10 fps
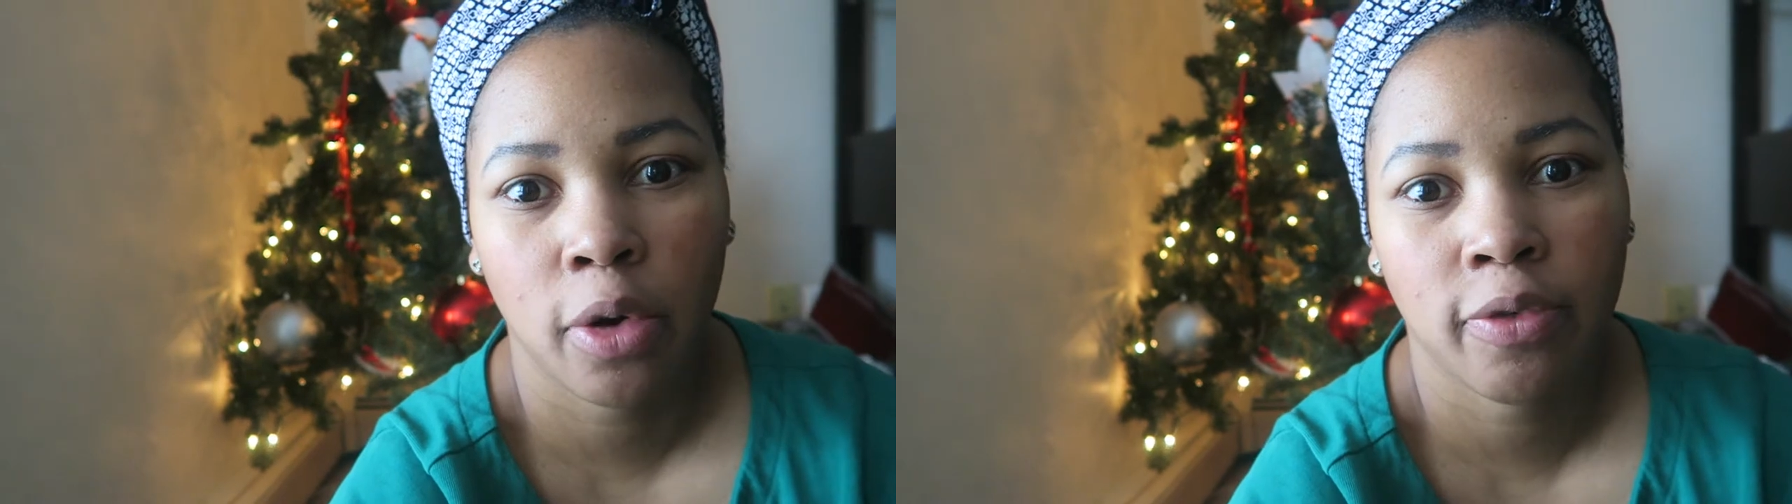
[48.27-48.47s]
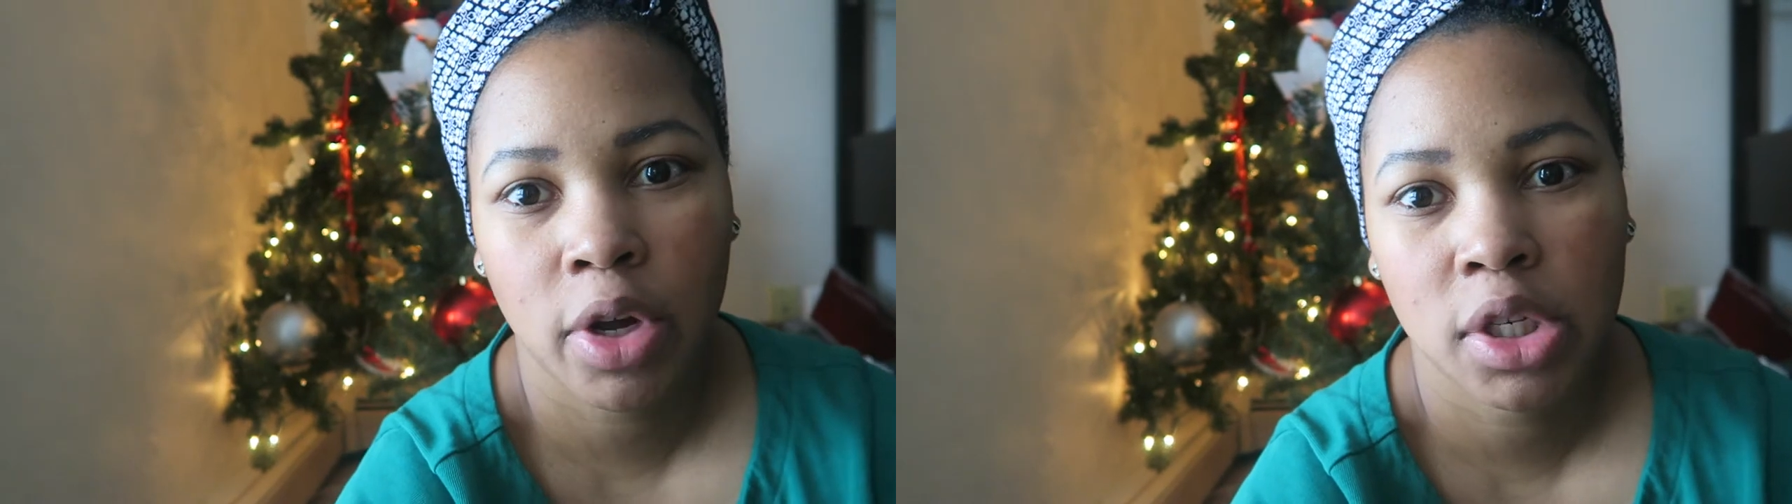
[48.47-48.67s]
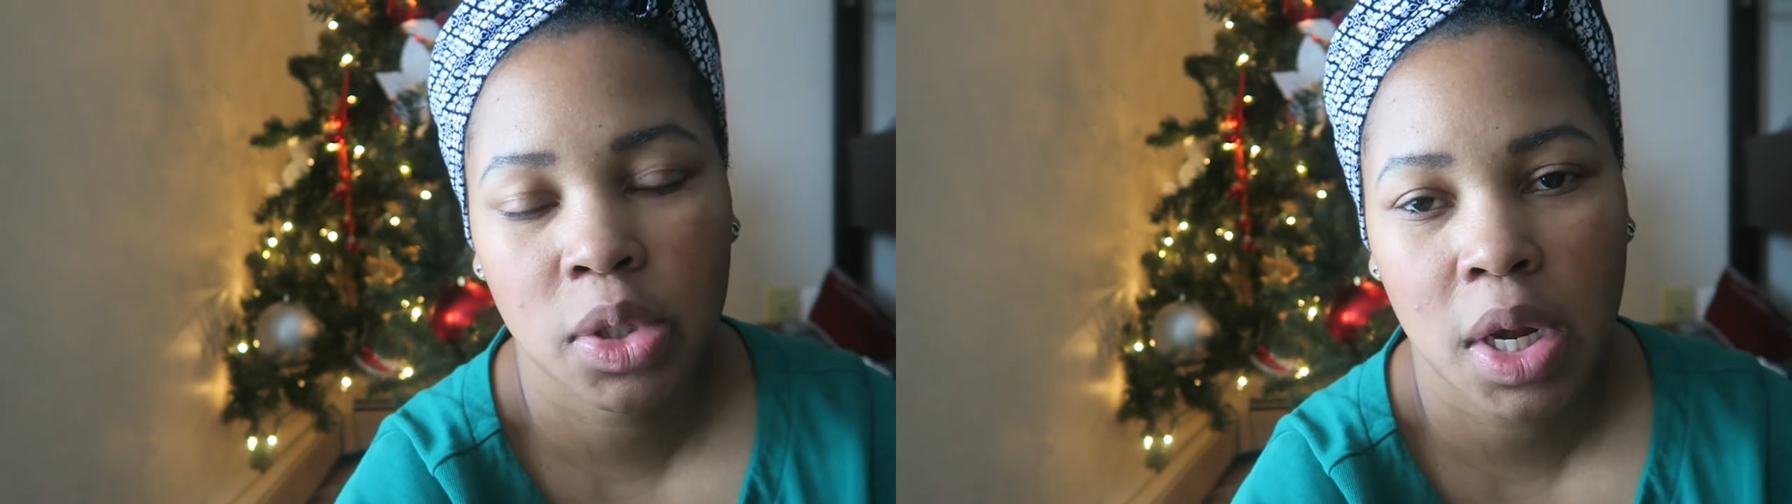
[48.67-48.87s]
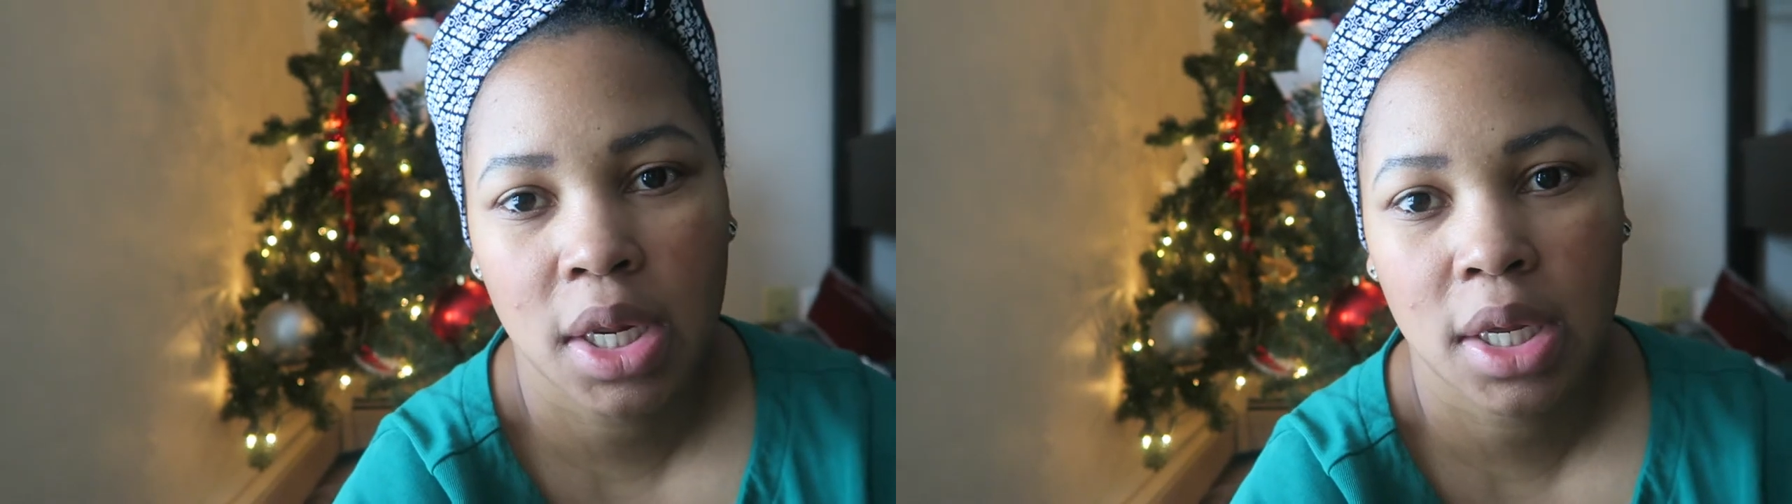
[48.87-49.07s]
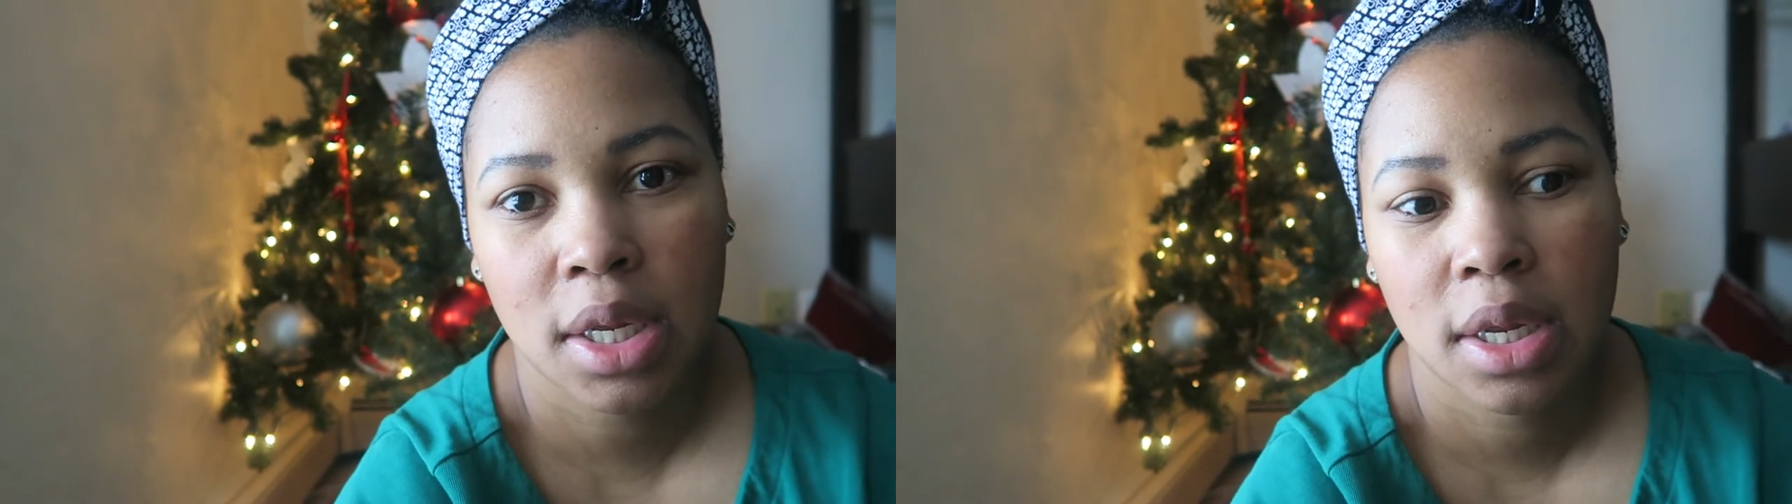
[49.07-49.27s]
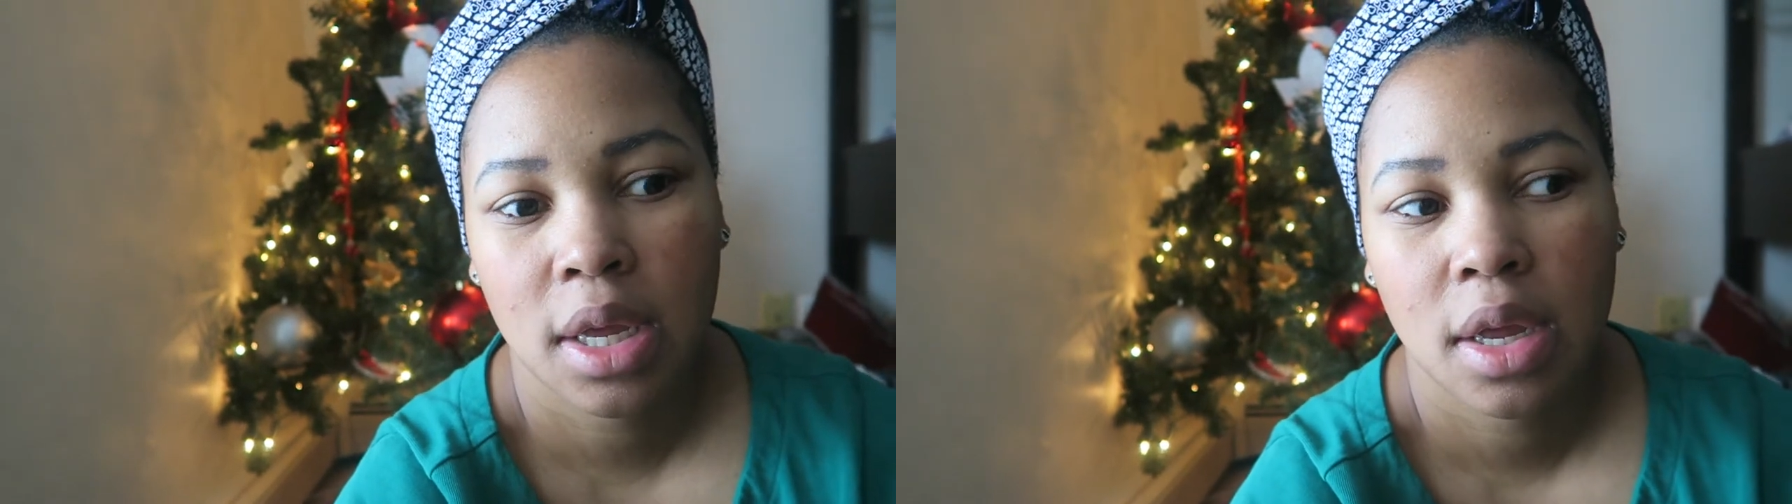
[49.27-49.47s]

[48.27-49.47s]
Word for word: or frustrated